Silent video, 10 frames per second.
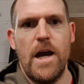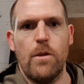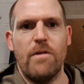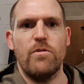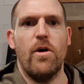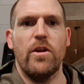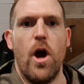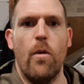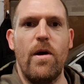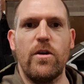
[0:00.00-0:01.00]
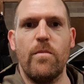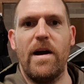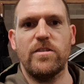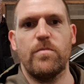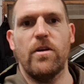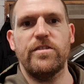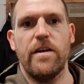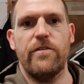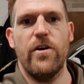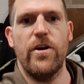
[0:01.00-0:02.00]
Hello everyone and welcome back to
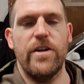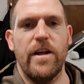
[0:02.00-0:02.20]
Project Fern,